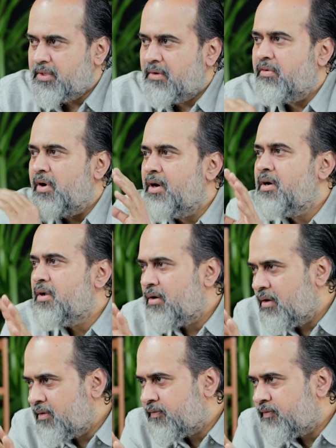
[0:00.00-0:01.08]
The world
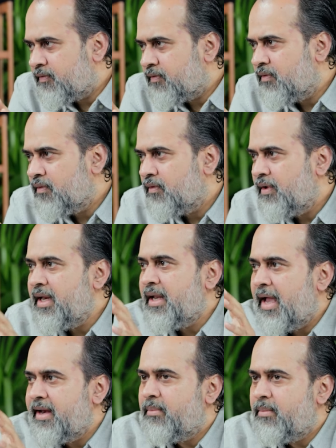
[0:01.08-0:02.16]
of
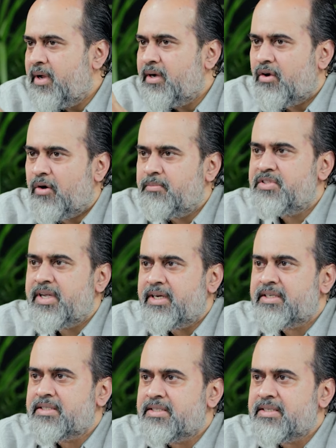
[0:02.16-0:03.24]
inanimate
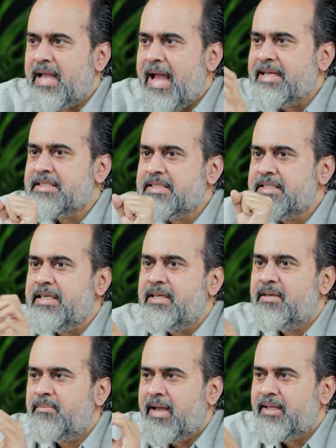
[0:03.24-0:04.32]
objects as
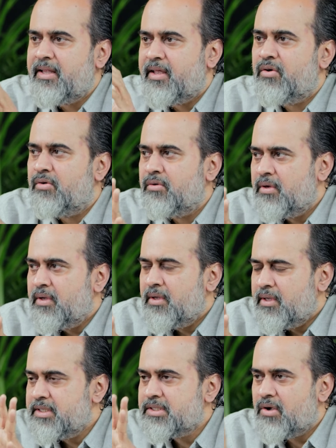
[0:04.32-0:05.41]
seen by the ego
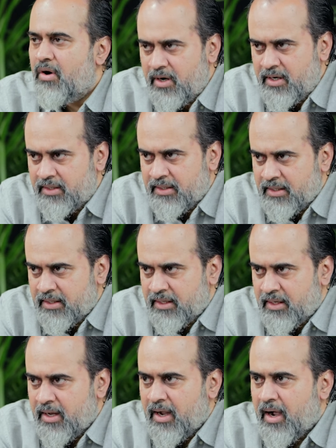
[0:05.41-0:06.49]
is called
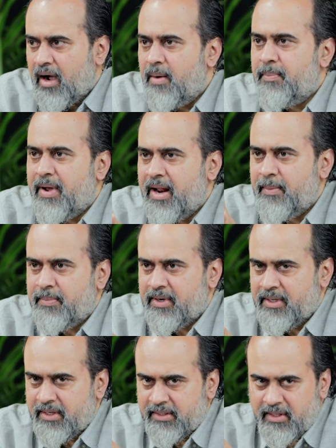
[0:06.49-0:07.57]
apara
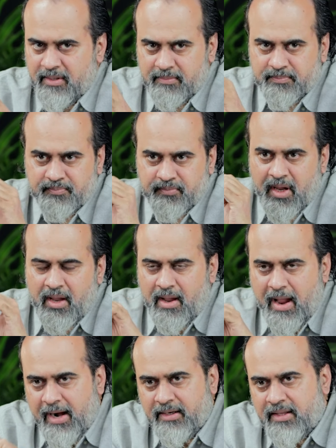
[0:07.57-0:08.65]
prakriti.
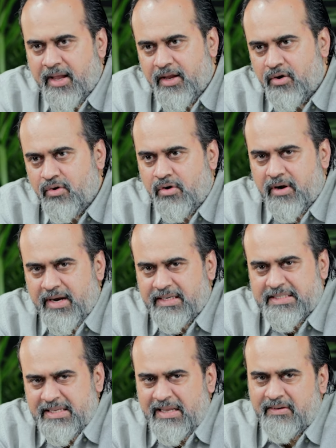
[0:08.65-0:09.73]
And the ego
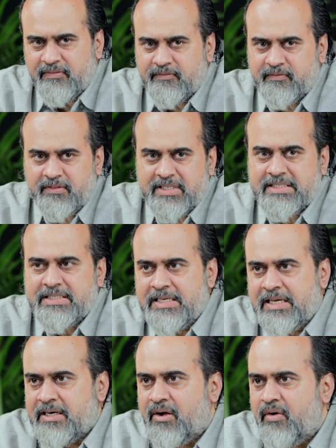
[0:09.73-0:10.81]
itself, the
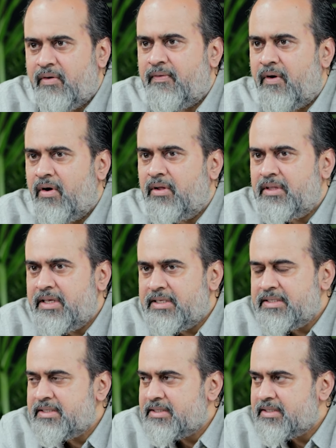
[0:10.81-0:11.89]
seer of all
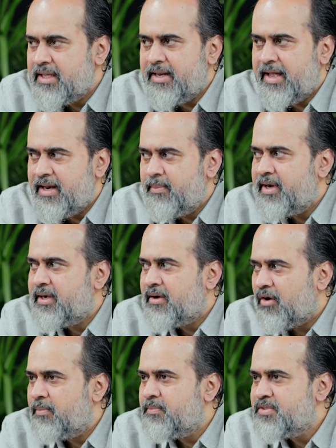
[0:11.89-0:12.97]
these
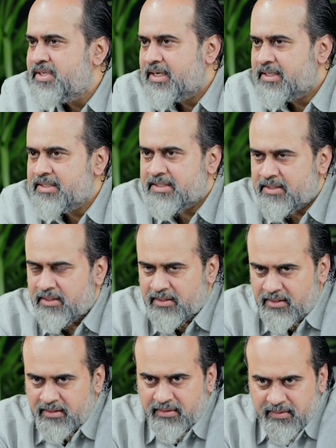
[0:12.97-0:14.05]
inanimate objects,
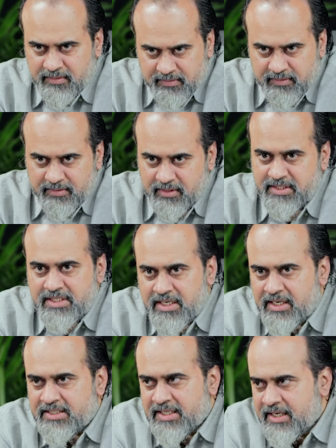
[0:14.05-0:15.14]
the
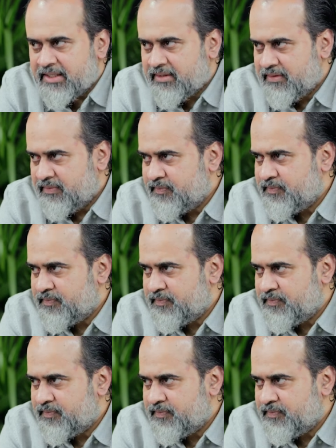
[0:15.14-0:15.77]
jada jagat,